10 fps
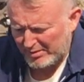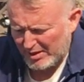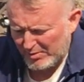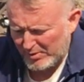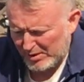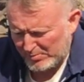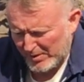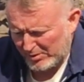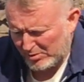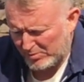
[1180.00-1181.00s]
Then we
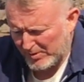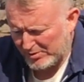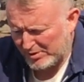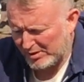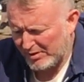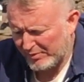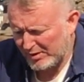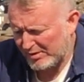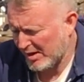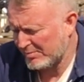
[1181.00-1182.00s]
expect you to spend
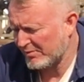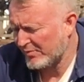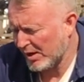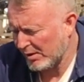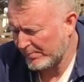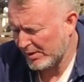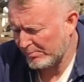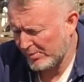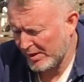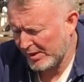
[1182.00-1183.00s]
significant time developing
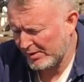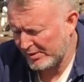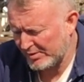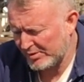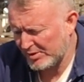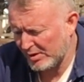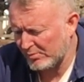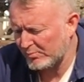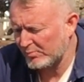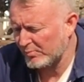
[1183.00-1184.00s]
and planning lessons that
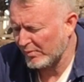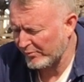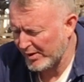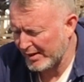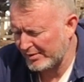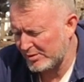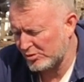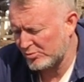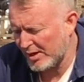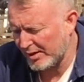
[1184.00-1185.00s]
reflect
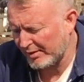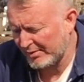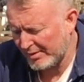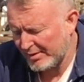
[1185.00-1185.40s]
this training.